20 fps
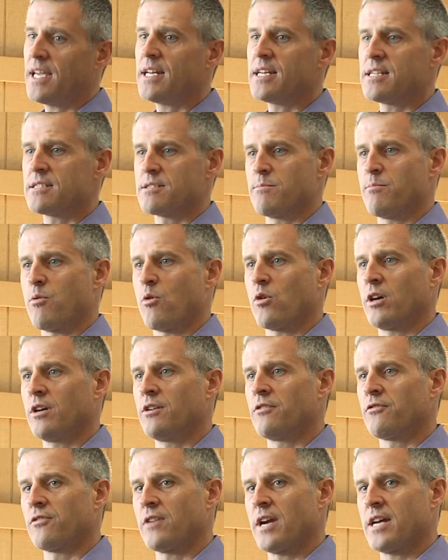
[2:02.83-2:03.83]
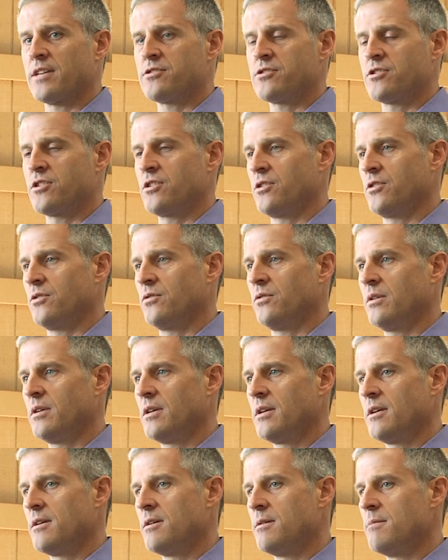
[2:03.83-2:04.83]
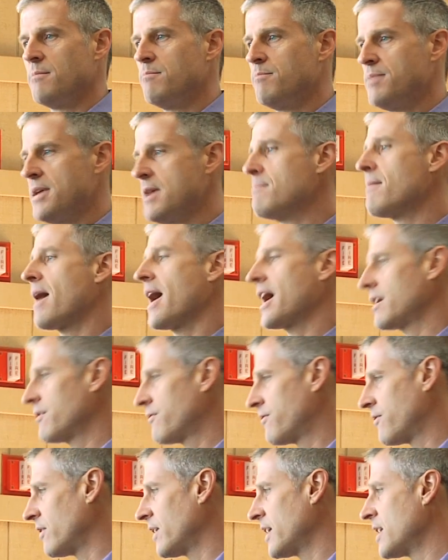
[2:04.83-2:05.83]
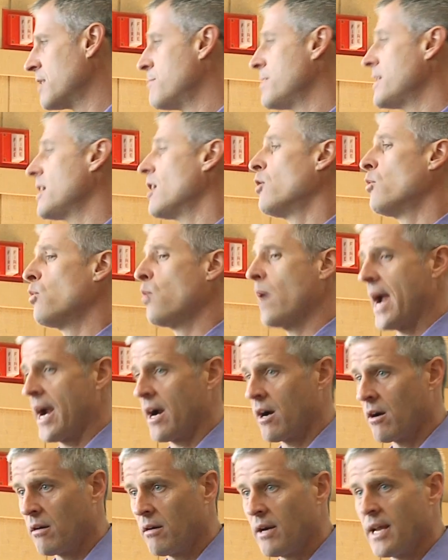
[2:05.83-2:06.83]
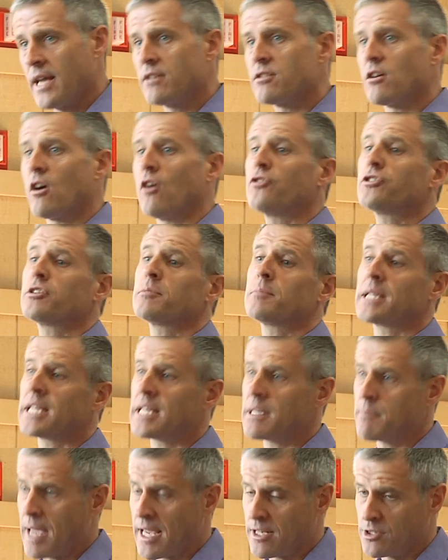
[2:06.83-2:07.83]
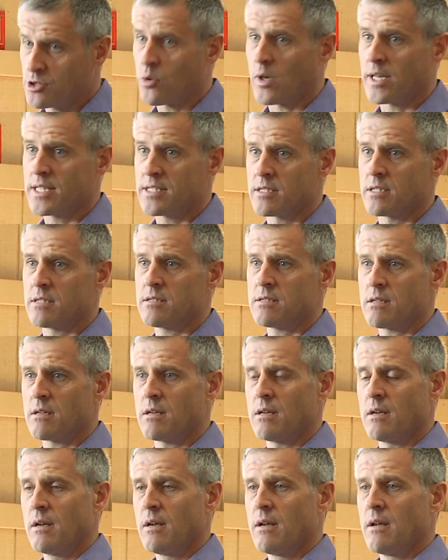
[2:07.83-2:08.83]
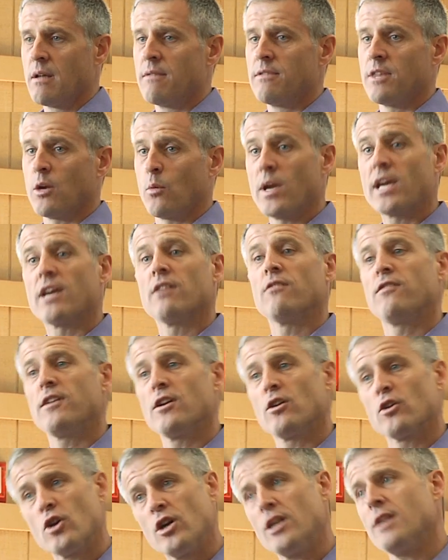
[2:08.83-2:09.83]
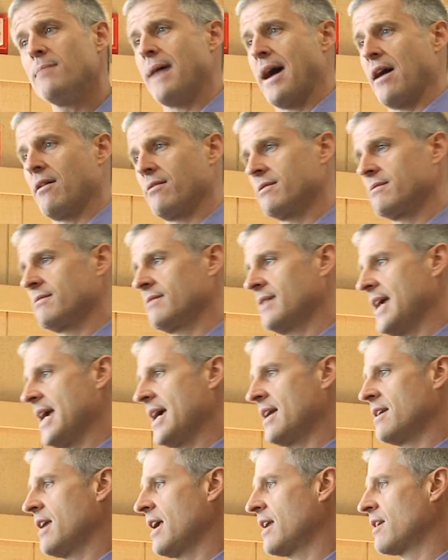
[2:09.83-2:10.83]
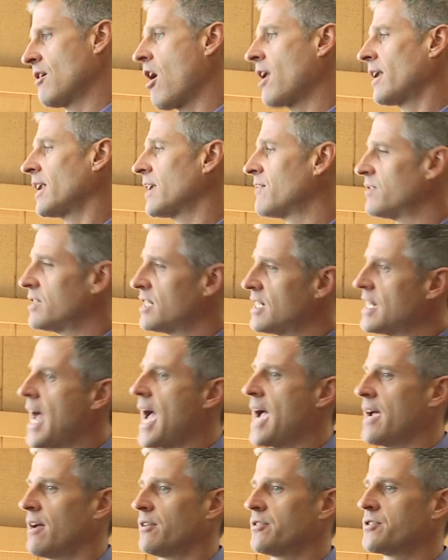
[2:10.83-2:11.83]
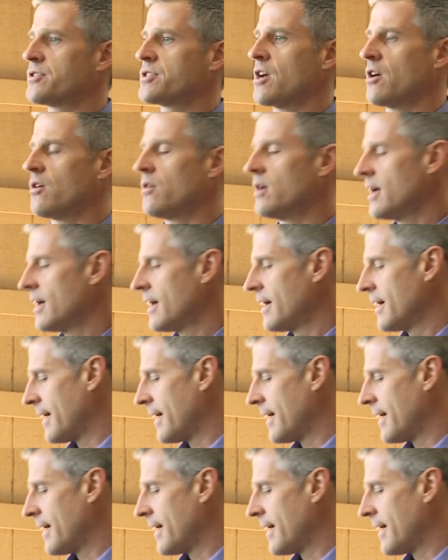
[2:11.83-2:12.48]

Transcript: it is important for us to be mindful and be aware and to ultimately make choices that we can feel good about and not live in denial. So